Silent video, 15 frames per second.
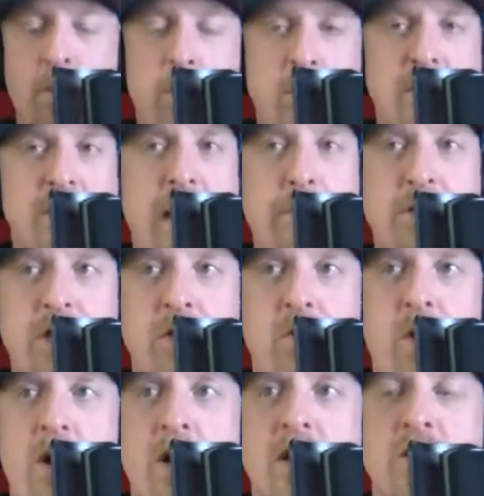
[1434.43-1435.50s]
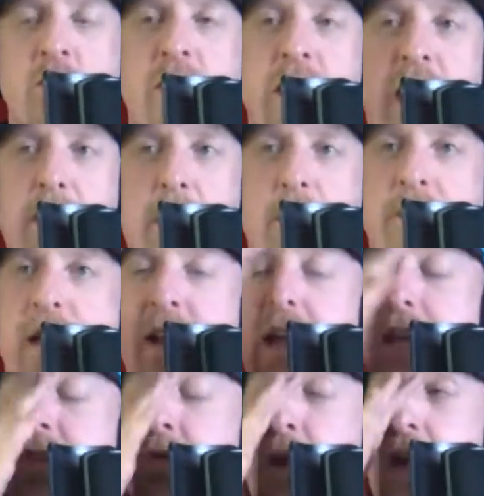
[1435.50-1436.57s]
perception was when they came out with that
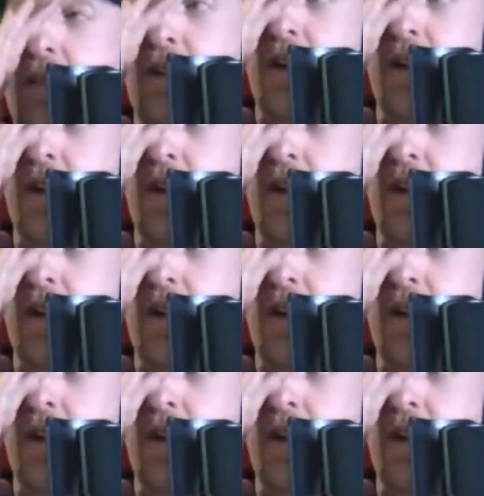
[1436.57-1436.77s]
next round, they're